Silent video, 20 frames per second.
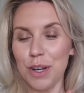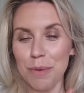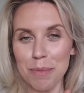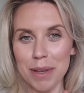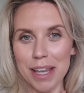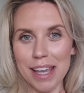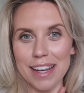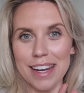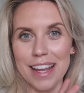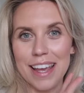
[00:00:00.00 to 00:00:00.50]

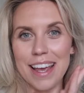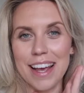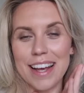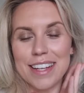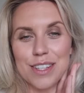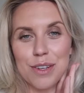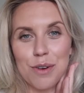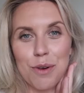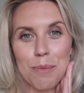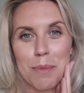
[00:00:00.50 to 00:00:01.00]
jumping in here
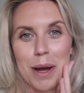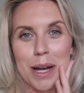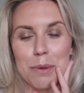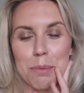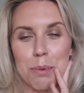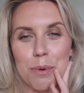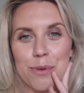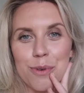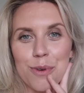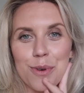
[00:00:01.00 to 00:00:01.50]
as a
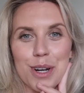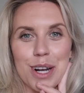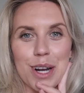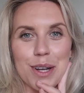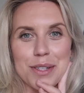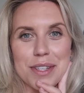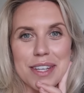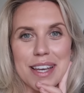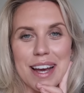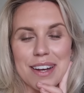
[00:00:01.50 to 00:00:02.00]
reminder before
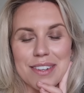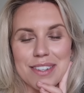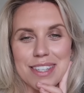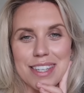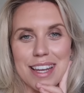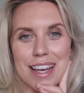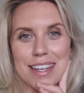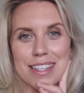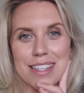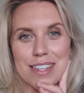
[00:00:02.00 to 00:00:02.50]
closing out
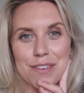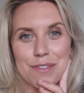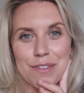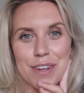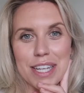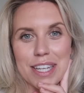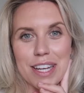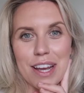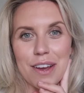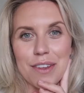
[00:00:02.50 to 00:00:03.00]
today's
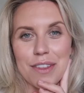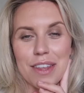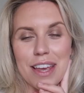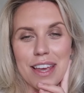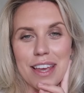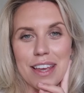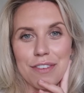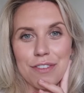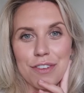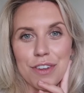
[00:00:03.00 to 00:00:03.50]
video that
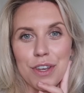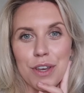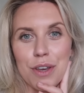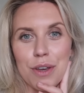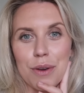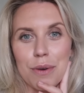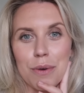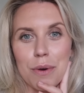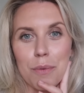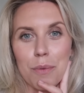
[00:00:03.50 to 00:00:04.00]
if
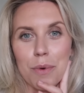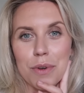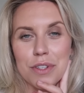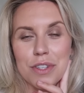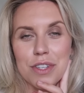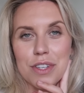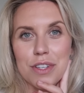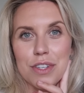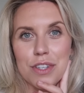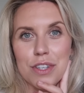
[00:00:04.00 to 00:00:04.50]
you
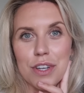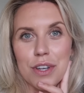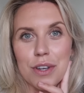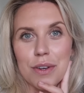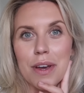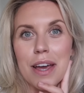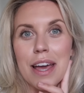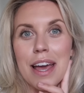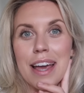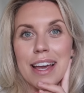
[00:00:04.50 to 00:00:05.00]
wanted
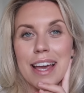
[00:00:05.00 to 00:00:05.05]
to